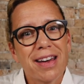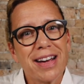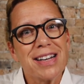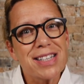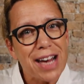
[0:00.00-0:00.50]

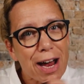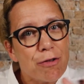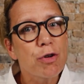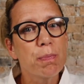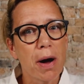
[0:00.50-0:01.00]

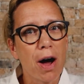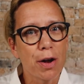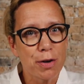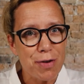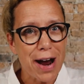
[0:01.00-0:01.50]
integral
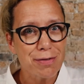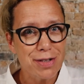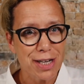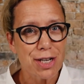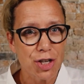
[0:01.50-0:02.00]
part around
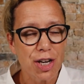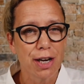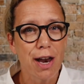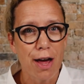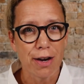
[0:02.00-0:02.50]
teaching
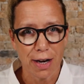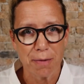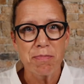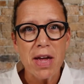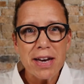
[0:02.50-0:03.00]
and learning.
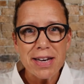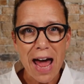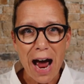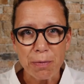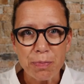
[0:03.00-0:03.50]

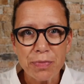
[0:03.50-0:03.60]
Now,